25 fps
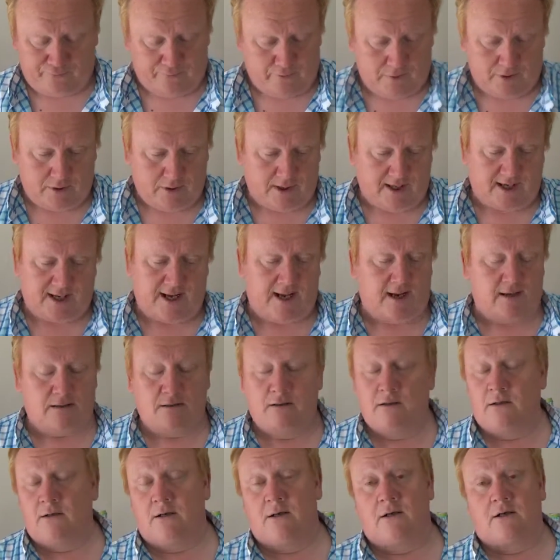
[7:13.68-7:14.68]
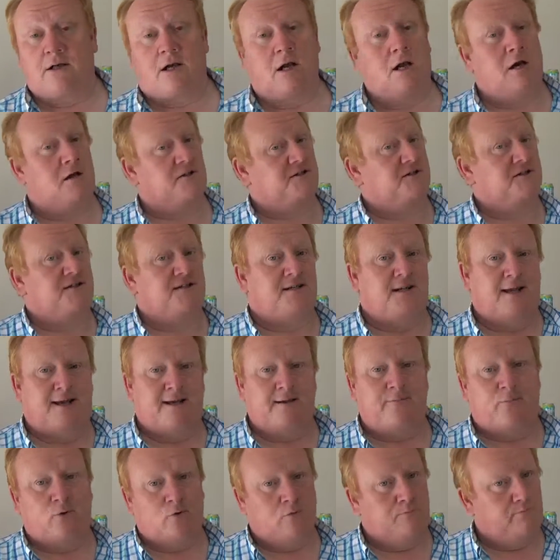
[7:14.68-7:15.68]
Again, glasses,
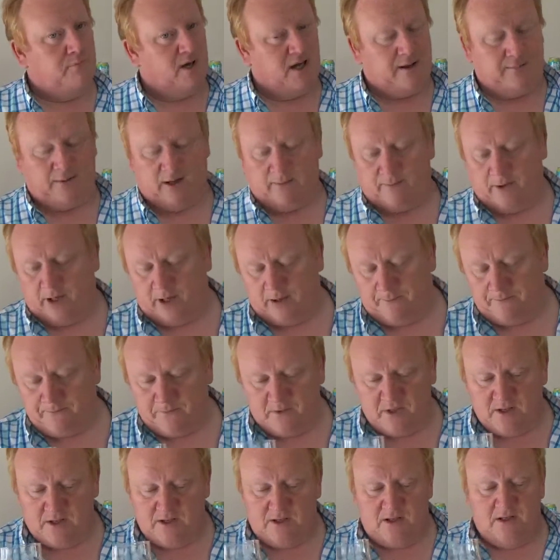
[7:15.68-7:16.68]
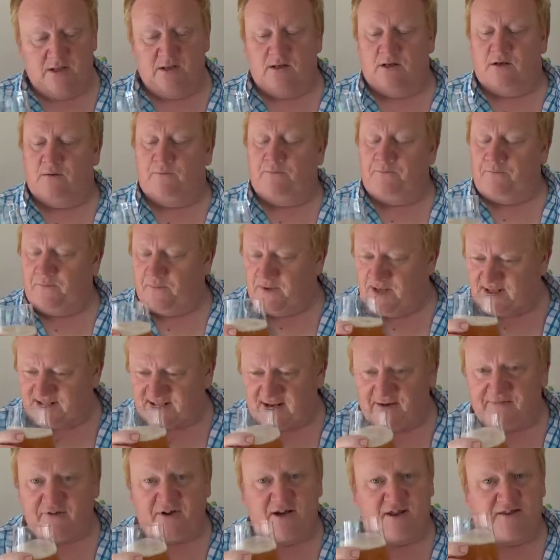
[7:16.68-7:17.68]
label, blah blah blah. Let's
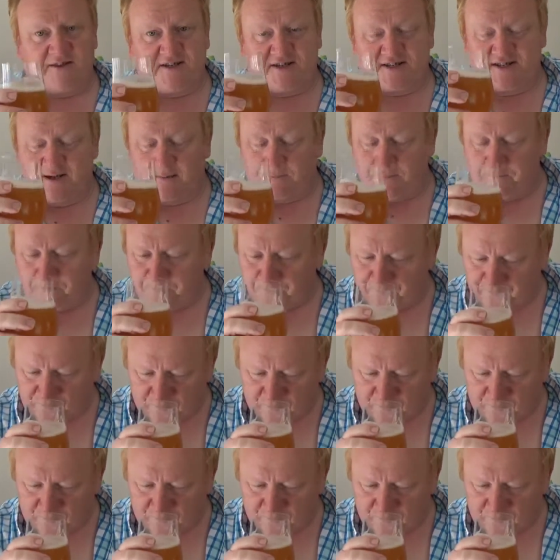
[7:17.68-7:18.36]
have another sip.